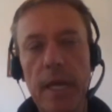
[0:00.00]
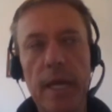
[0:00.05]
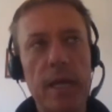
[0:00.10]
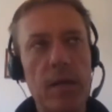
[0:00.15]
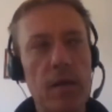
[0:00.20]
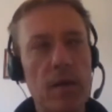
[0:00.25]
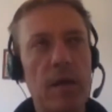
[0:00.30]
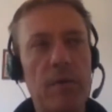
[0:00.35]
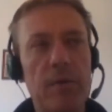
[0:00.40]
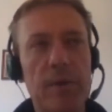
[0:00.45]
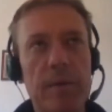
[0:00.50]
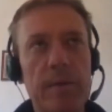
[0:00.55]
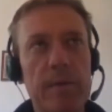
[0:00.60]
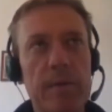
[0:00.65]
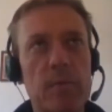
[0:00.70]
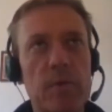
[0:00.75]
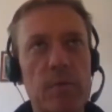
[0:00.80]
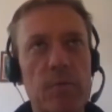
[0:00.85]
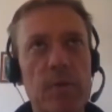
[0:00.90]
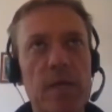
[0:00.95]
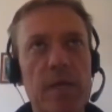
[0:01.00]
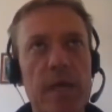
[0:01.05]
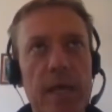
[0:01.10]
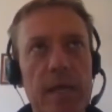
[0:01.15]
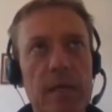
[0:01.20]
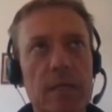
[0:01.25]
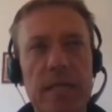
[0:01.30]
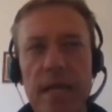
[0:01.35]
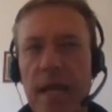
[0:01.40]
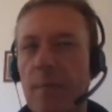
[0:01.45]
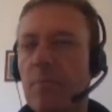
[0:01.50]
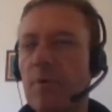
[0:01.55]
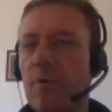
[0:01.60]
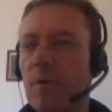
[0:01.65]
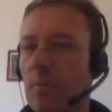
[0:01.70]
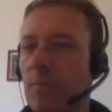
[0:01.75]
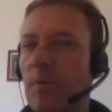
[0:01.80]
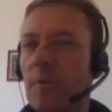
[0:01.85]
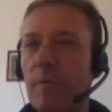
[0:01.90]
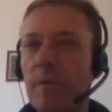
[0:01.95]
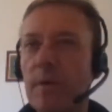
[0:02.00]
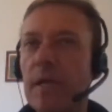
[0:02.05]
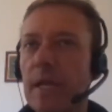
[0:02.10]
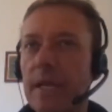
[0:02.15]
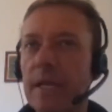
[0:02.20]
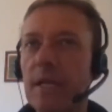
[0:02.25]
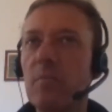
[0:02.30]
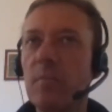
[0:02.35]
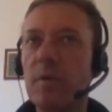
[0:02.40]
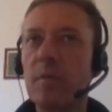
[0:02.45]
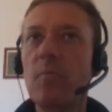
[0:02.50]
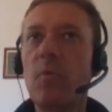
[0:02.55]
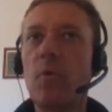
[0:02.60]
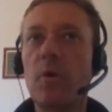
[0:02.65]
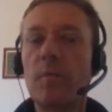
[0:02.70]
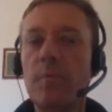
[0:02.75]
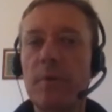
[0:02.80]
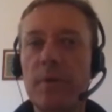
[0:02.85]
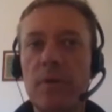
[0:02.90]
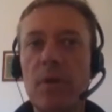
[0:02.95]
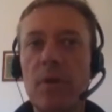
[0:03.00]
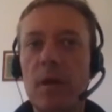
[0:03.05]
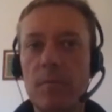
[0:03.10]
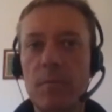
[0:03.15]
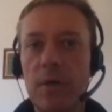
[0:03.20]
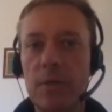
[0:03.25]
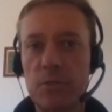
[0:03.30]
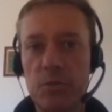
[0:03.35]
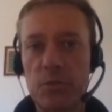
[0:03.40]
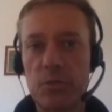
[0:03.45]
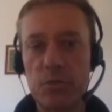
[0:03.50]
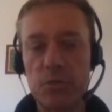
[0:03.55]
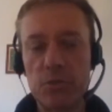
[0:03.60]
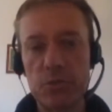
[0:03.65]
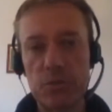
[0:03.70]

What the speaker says: Yeah, no, with weekends, yeah, probably a little bit more, but not much.